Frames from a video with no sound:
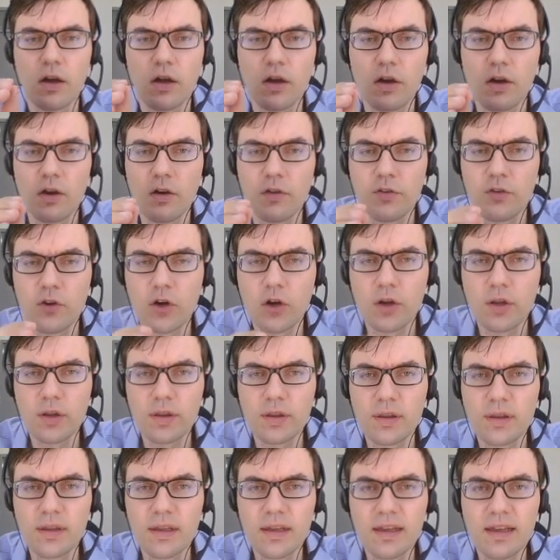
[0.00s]
Of
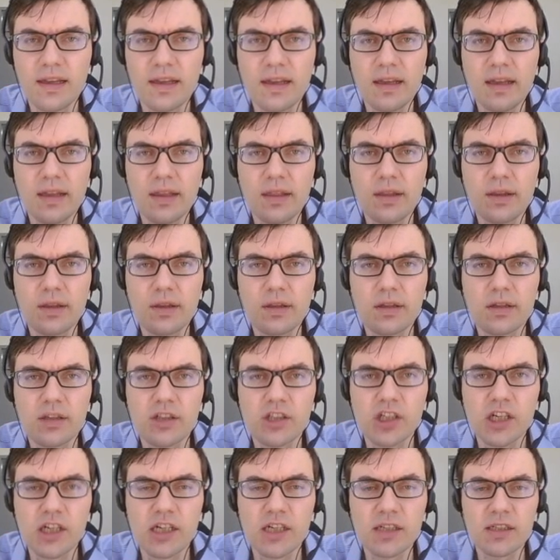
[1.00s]
course, in this
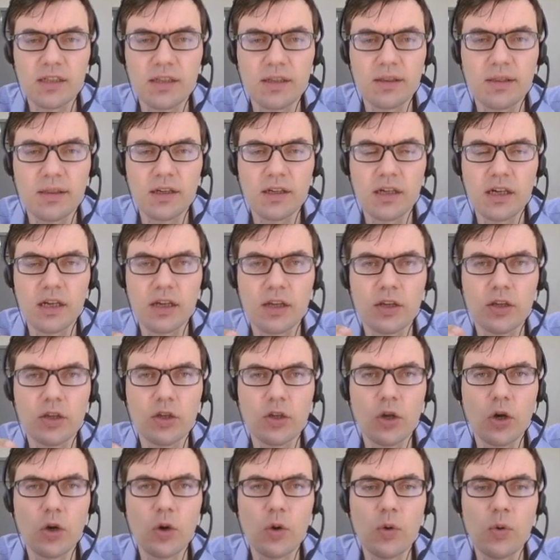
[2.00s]
chart there are
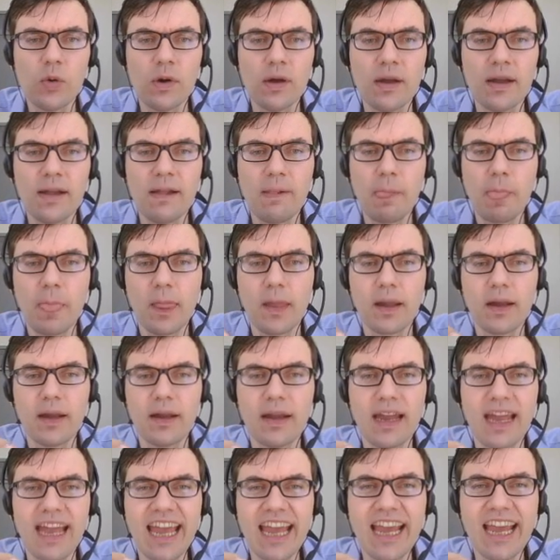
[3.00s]
no
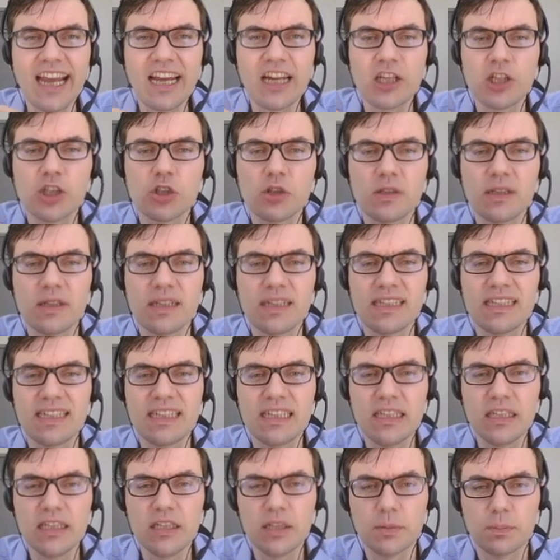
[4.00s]
actual
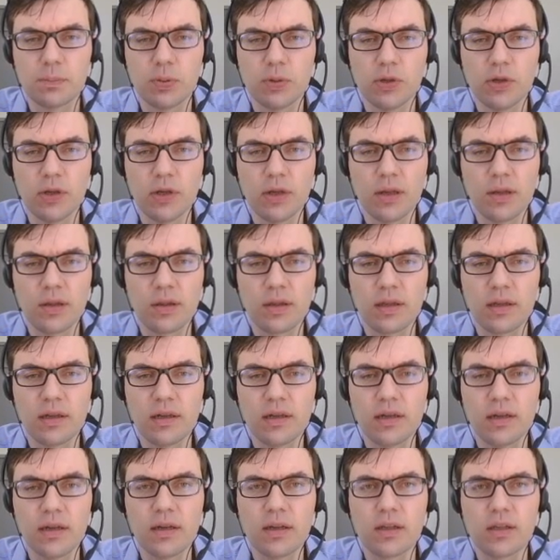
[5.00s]
data points.
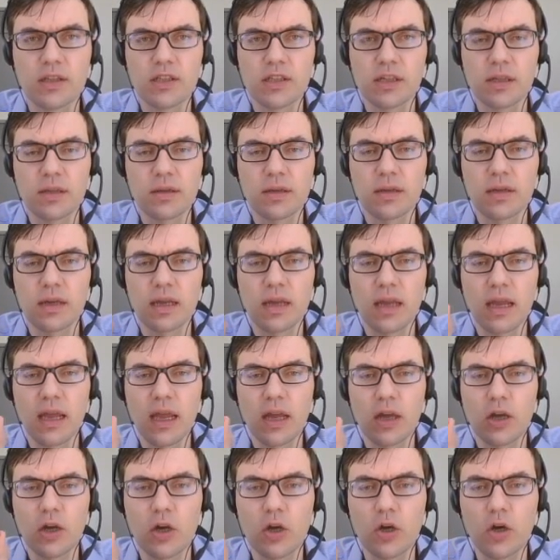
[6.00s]
It's just
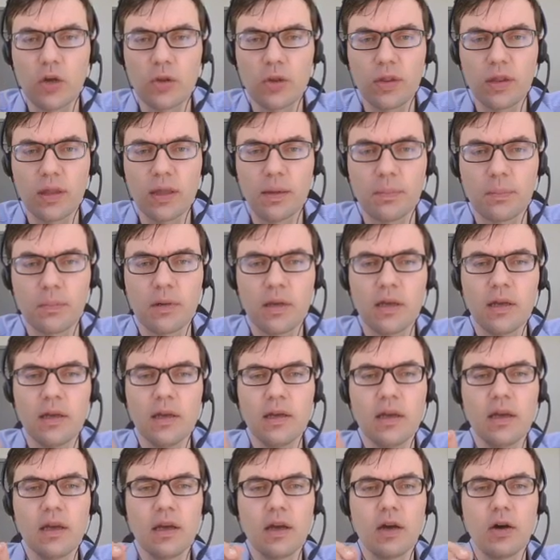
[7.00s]
a concept.
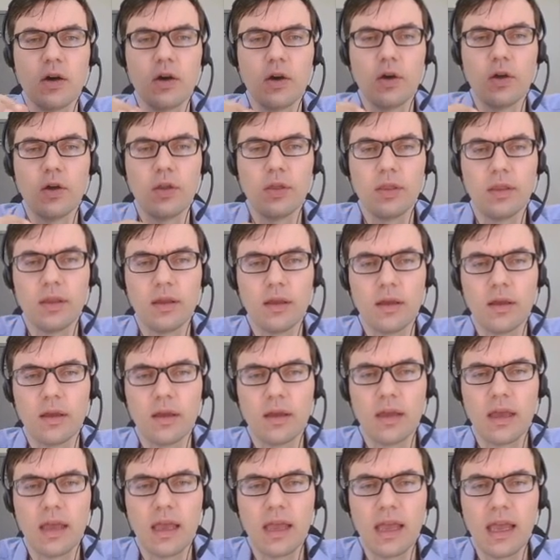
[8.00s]
On the
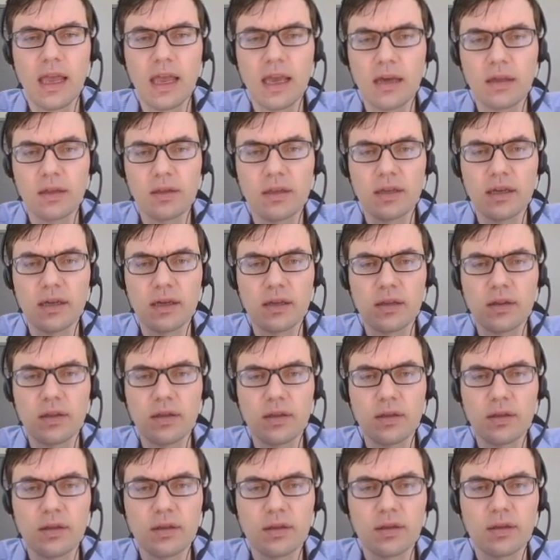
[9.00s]

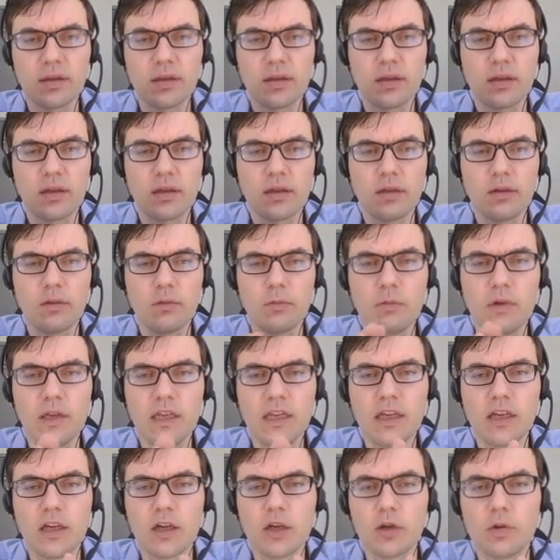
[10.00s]
x-axis we
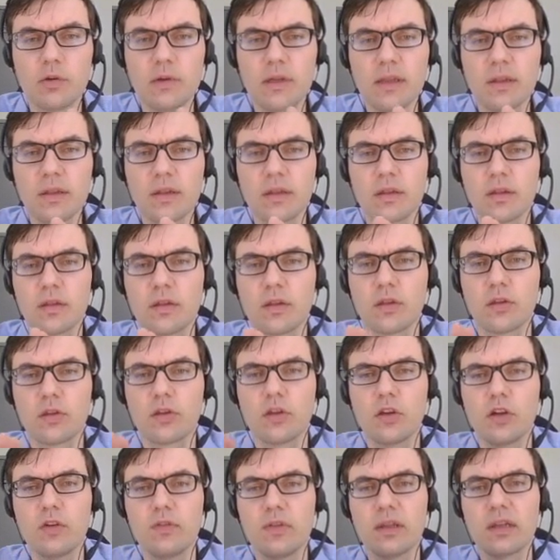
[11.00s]
increase the
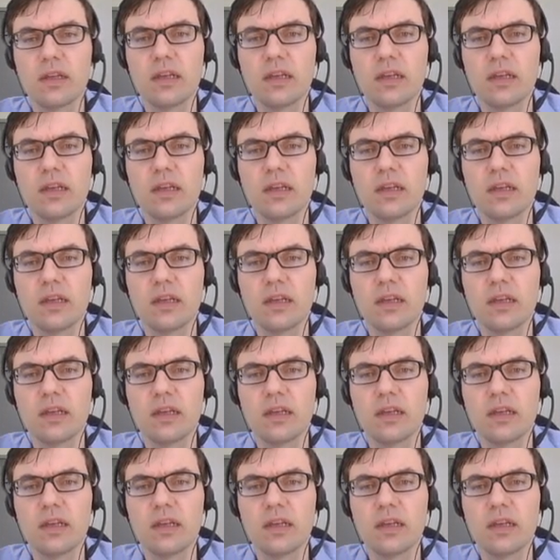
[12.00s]
service